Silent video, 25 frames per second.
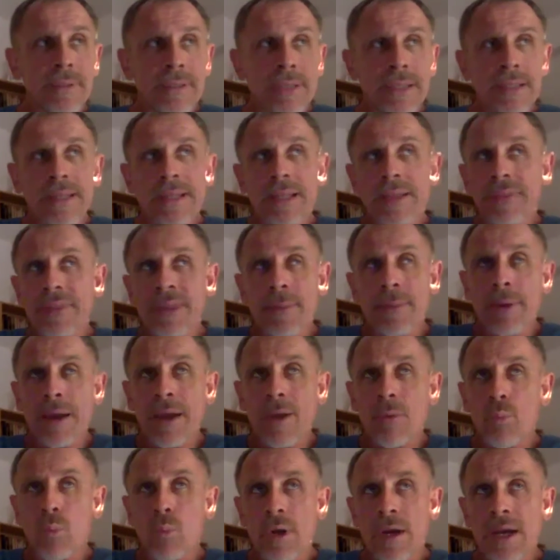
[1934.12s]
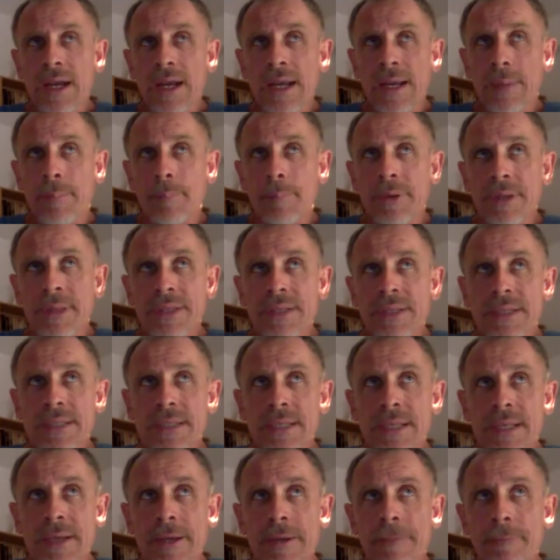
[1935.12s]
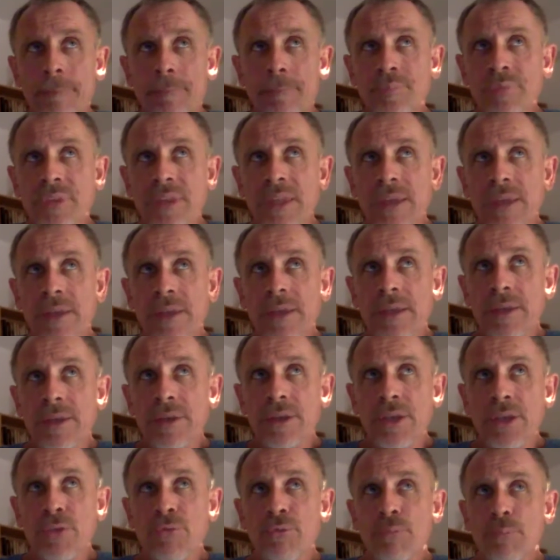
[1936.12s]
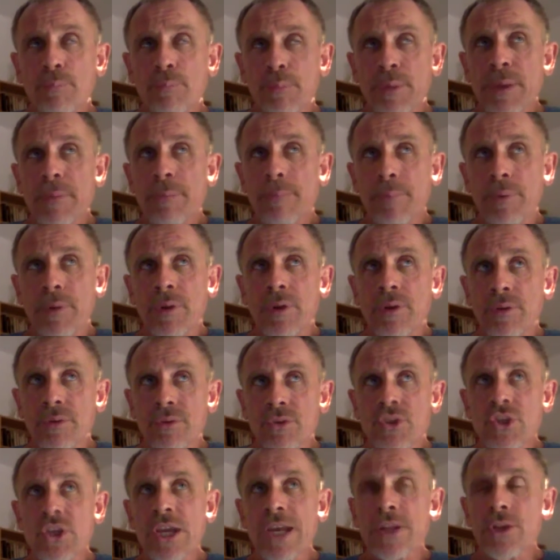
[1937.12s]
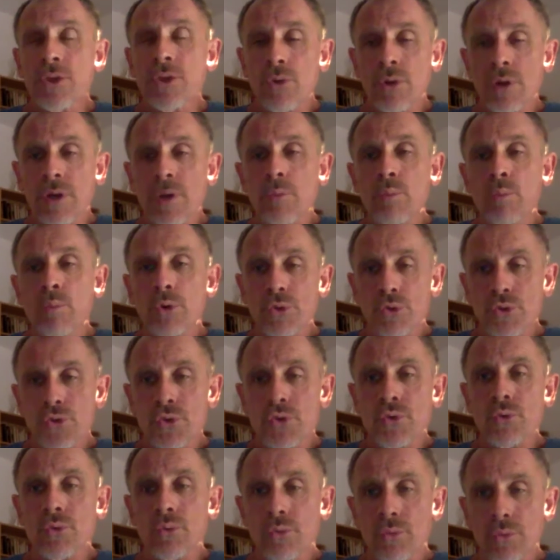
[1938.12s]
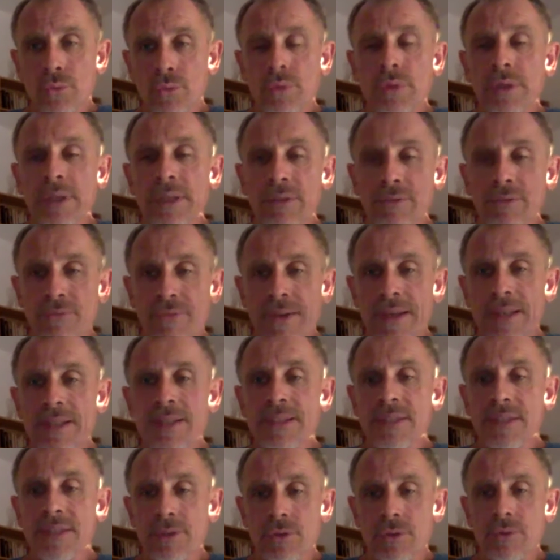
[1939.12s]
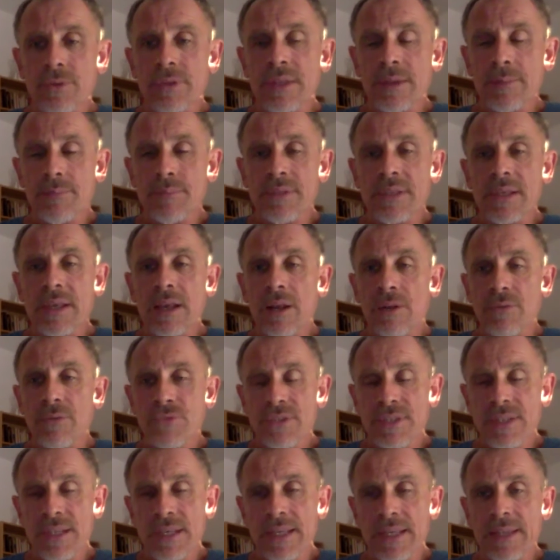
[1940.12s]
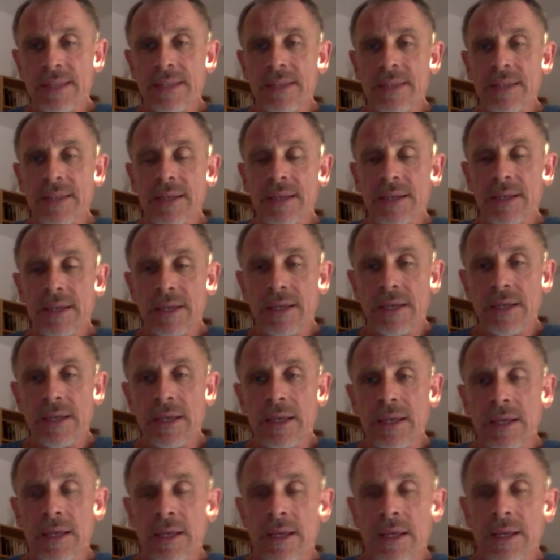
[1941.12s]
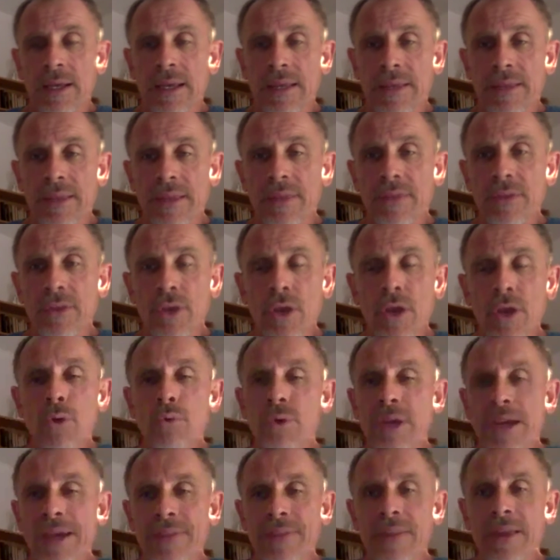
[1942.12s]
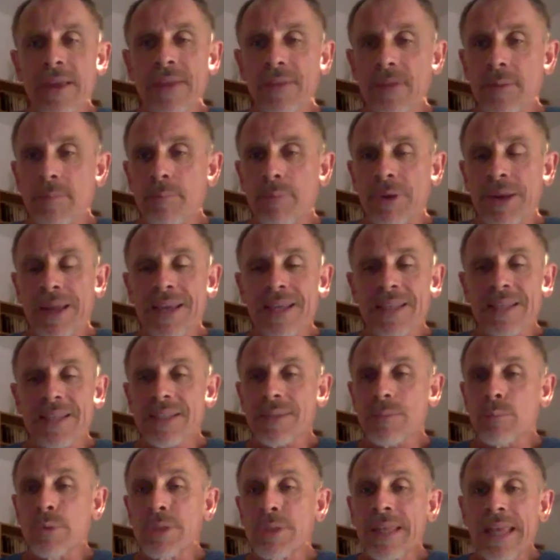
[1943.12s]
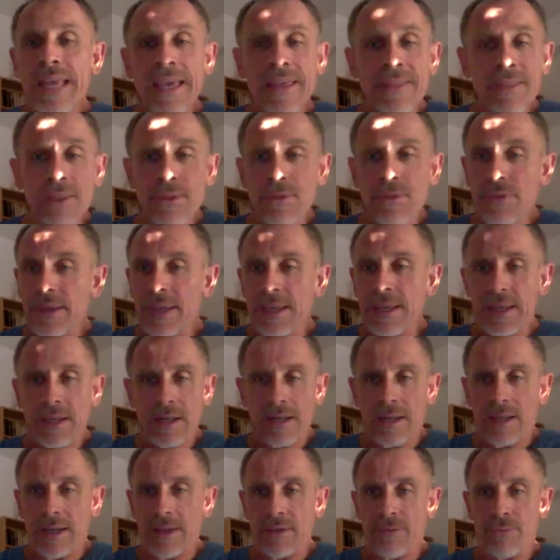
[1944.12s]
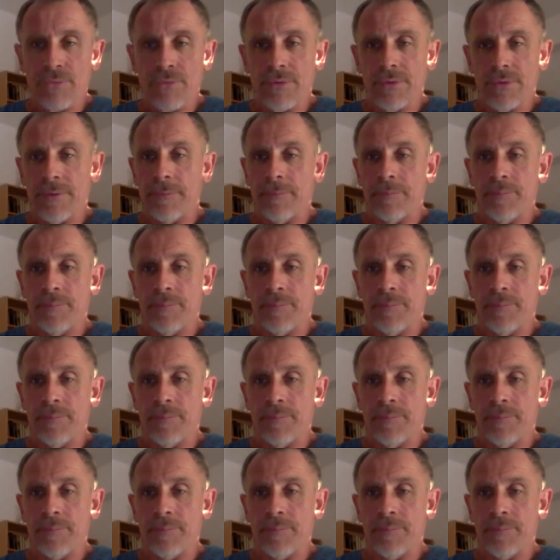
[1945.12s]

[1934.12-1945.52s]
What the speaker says: They might work, but if people genuinely want to invest into themselves and go any place with anything in life,